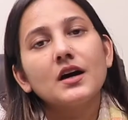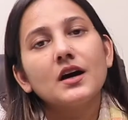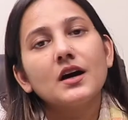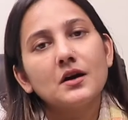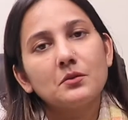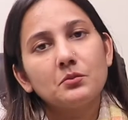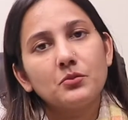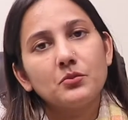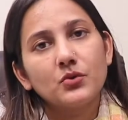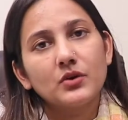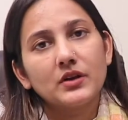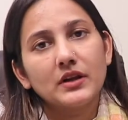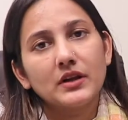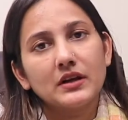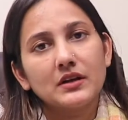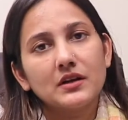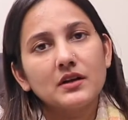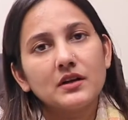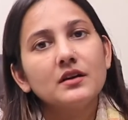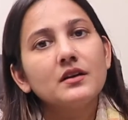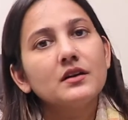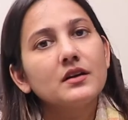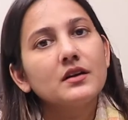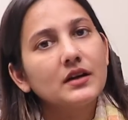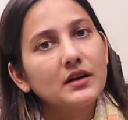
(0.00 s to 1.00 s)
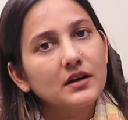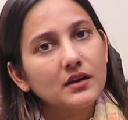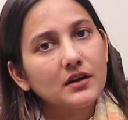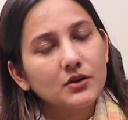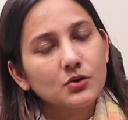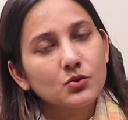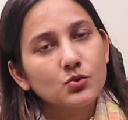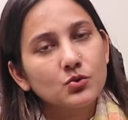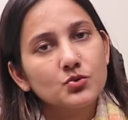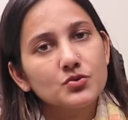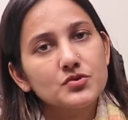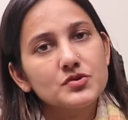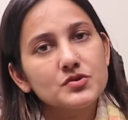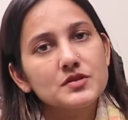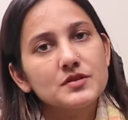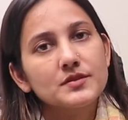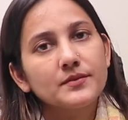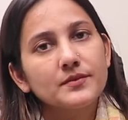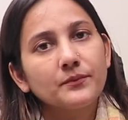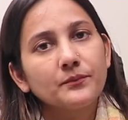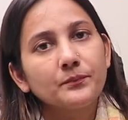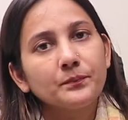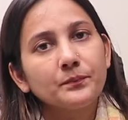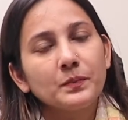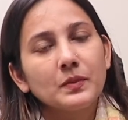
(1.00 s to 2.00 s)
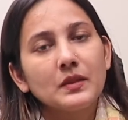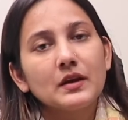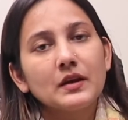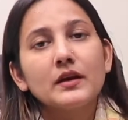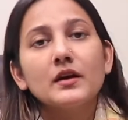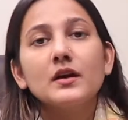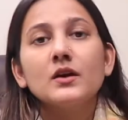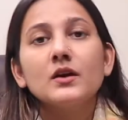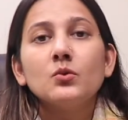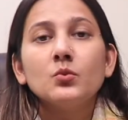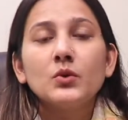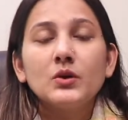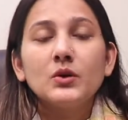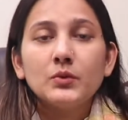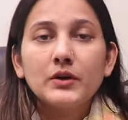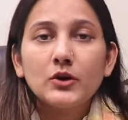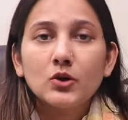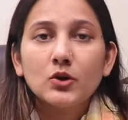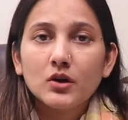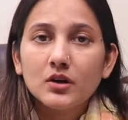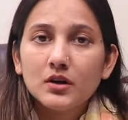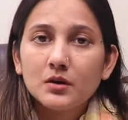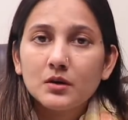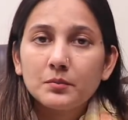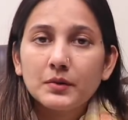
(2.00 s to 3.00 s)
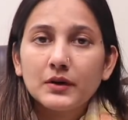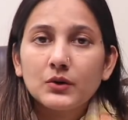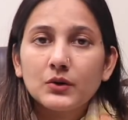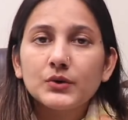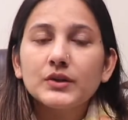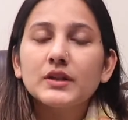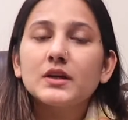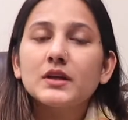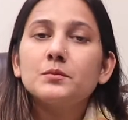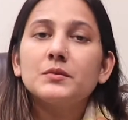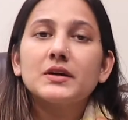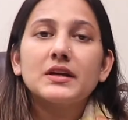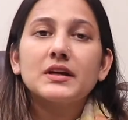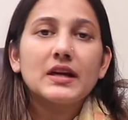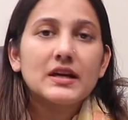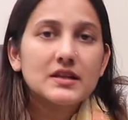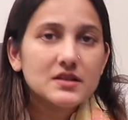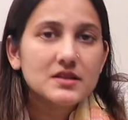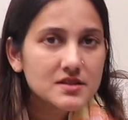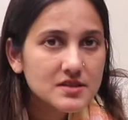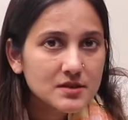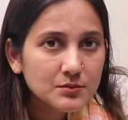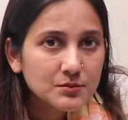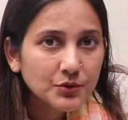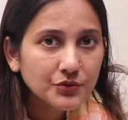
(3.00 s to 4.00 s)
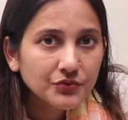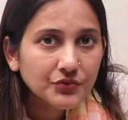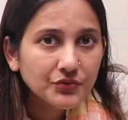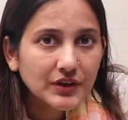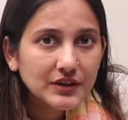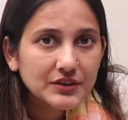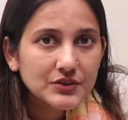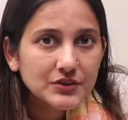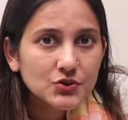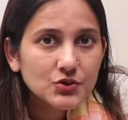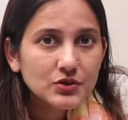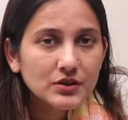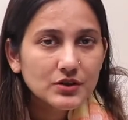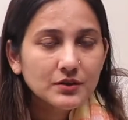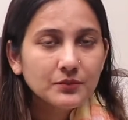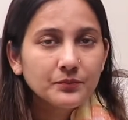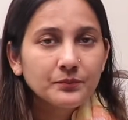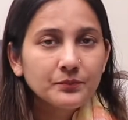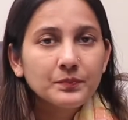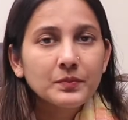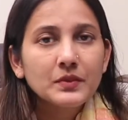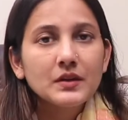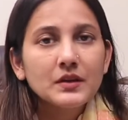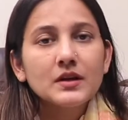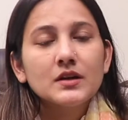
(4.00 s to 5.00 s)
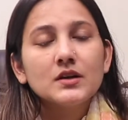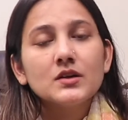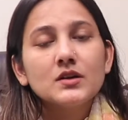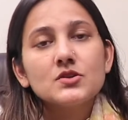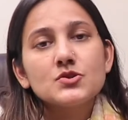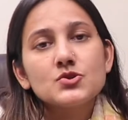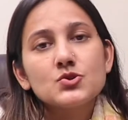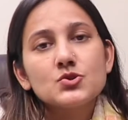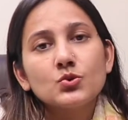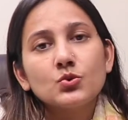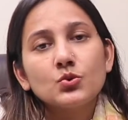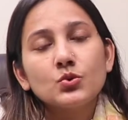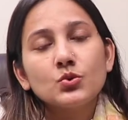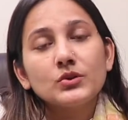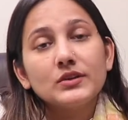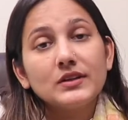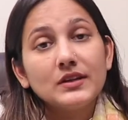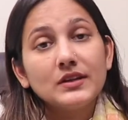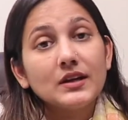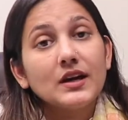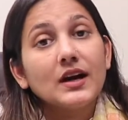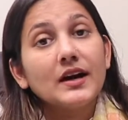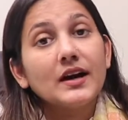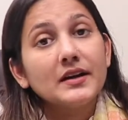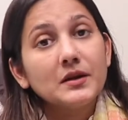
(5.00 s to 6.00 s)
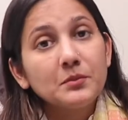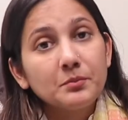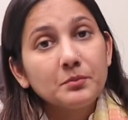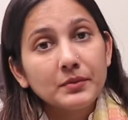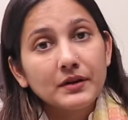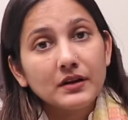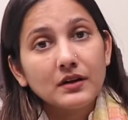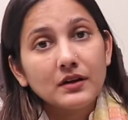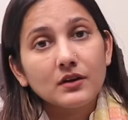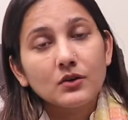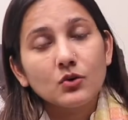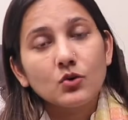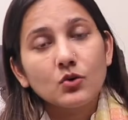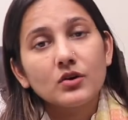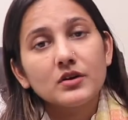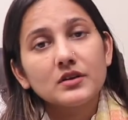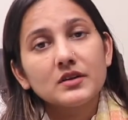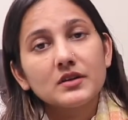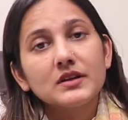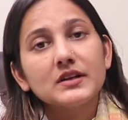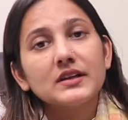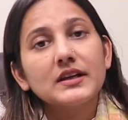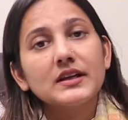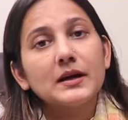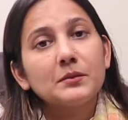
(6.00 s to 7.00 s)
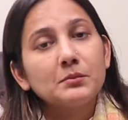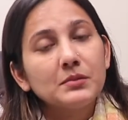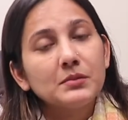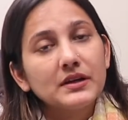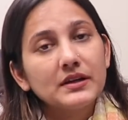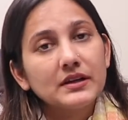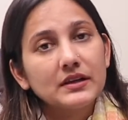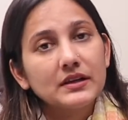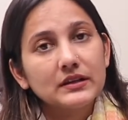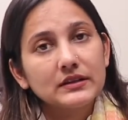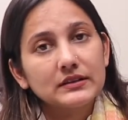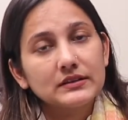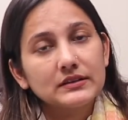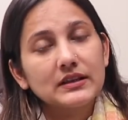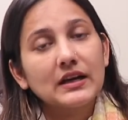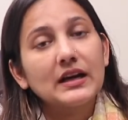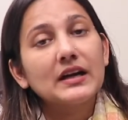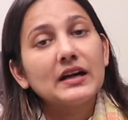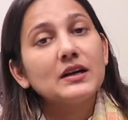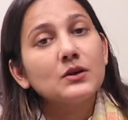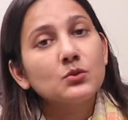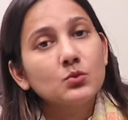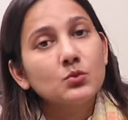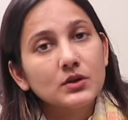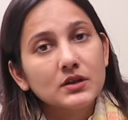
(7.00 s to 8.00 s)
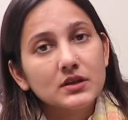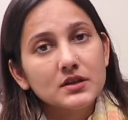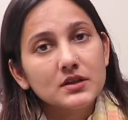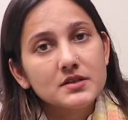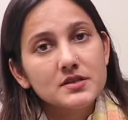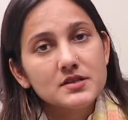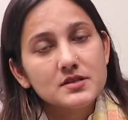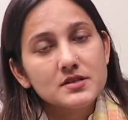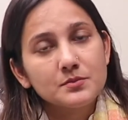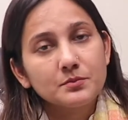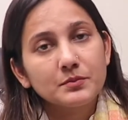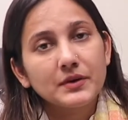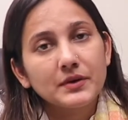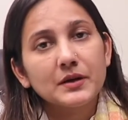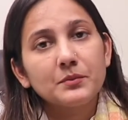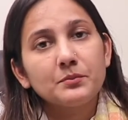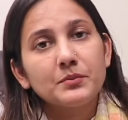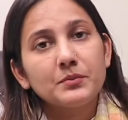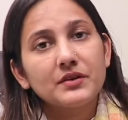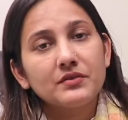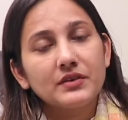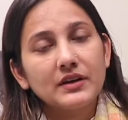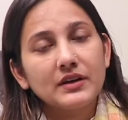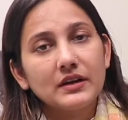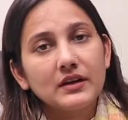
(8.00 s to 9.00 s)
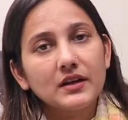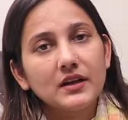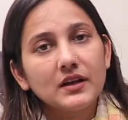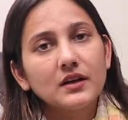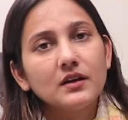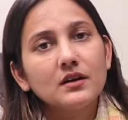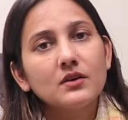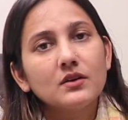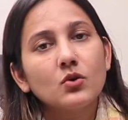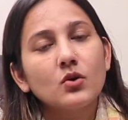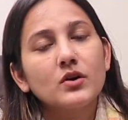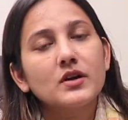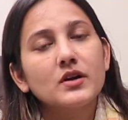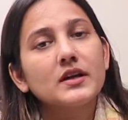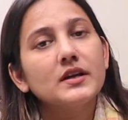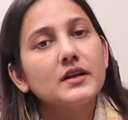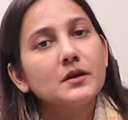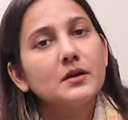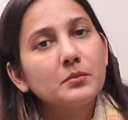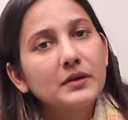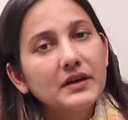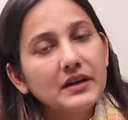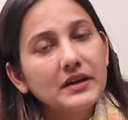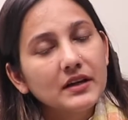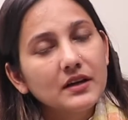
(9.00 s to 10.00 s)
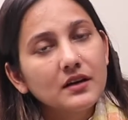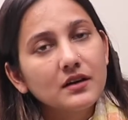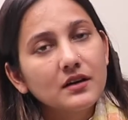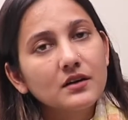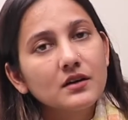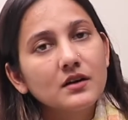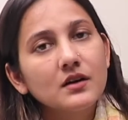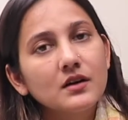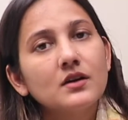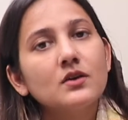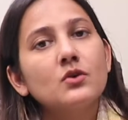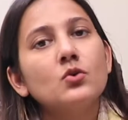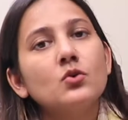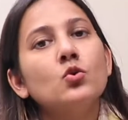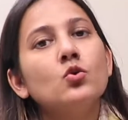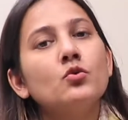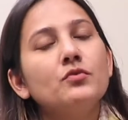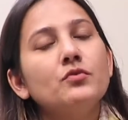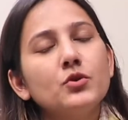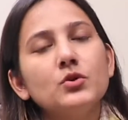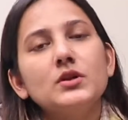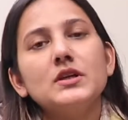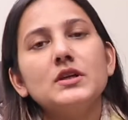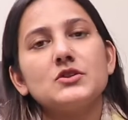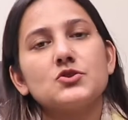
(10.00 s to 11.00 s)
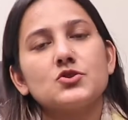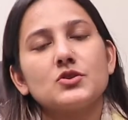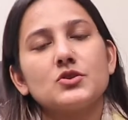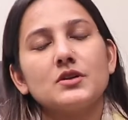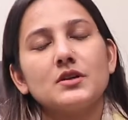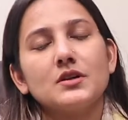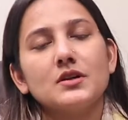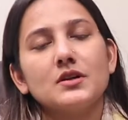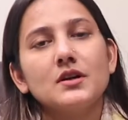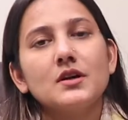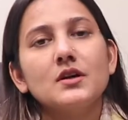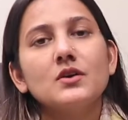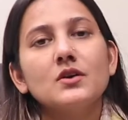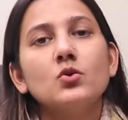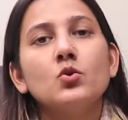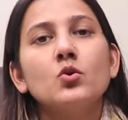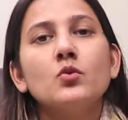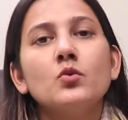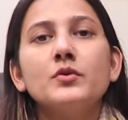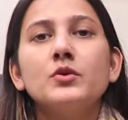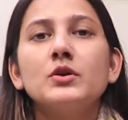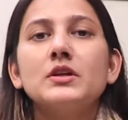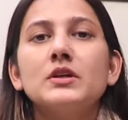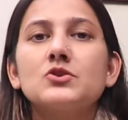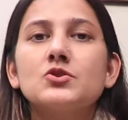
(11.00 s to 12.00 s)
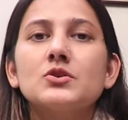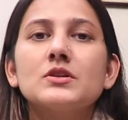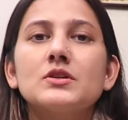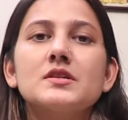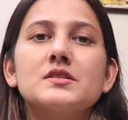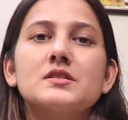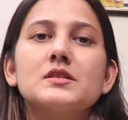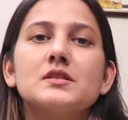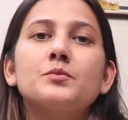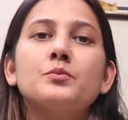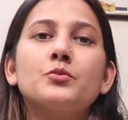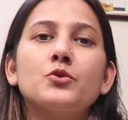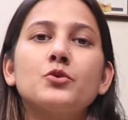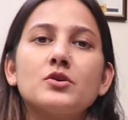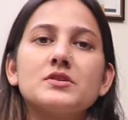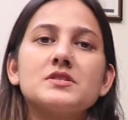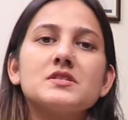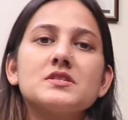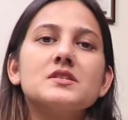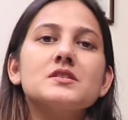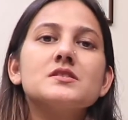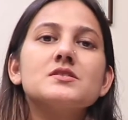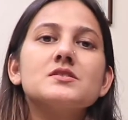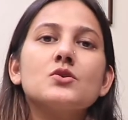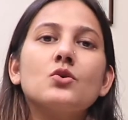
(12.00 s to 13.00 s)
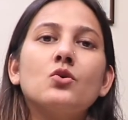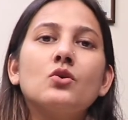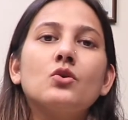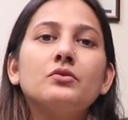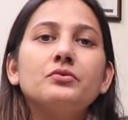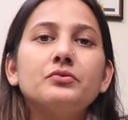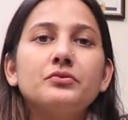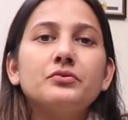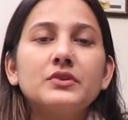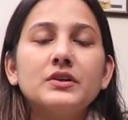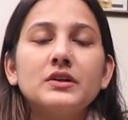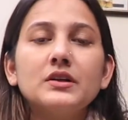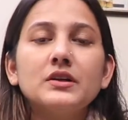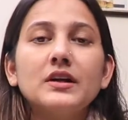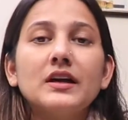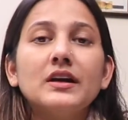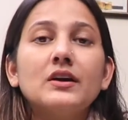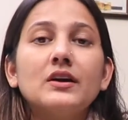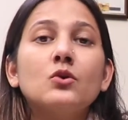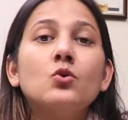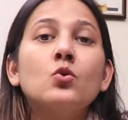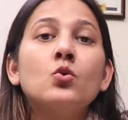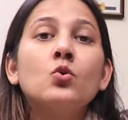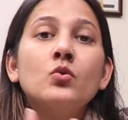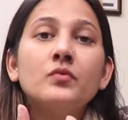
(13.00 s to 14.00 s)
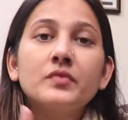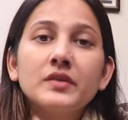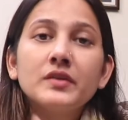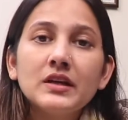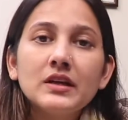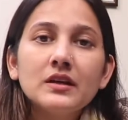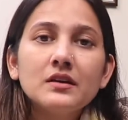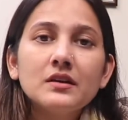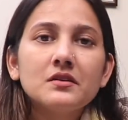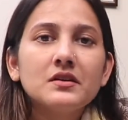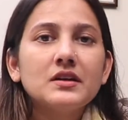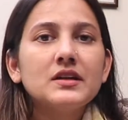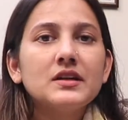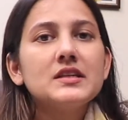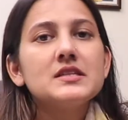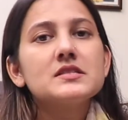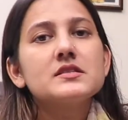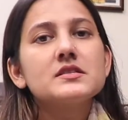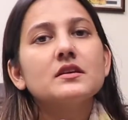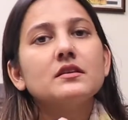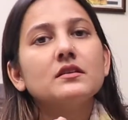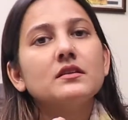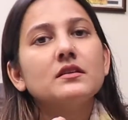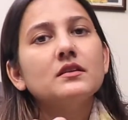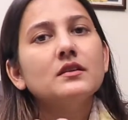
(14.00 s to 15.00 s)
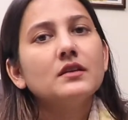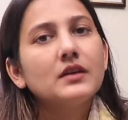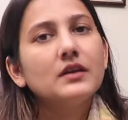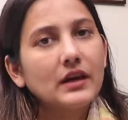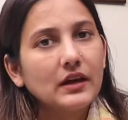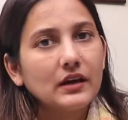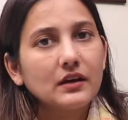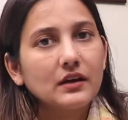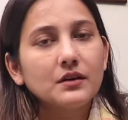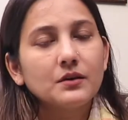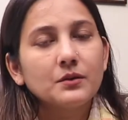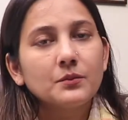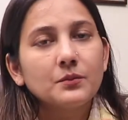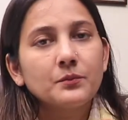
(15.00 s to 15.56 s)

unprotected intercourse. When we talk about their mechanism of action, so the I pill or the tablet that works by preventing or inhibiting ovulation. Ovulation is the process of the ovary releasing the egg.